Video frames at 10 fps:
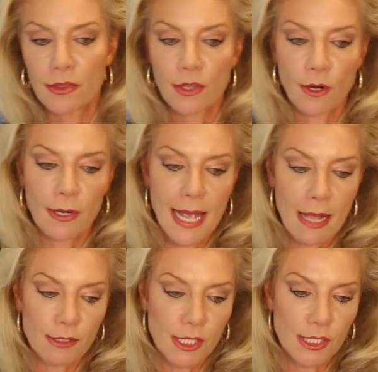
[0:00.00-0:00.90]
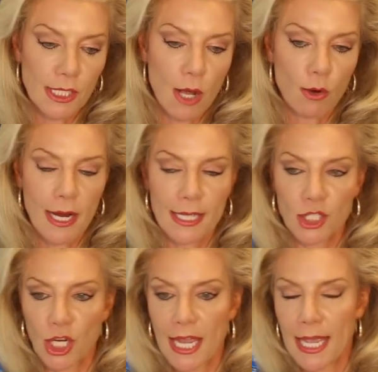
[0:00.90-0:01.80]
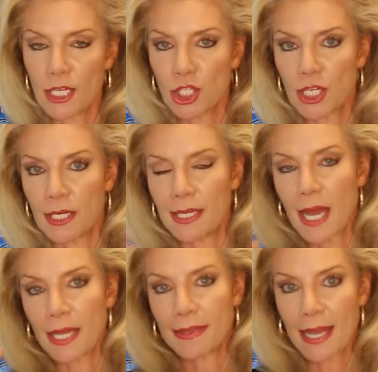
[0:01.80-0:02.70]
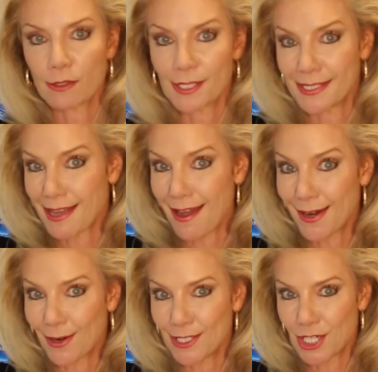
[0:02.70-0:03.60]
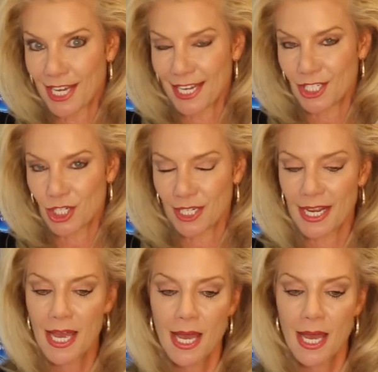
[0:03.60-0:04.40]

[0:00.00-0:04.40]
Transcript: Third house is lower education, ninth house is higher education.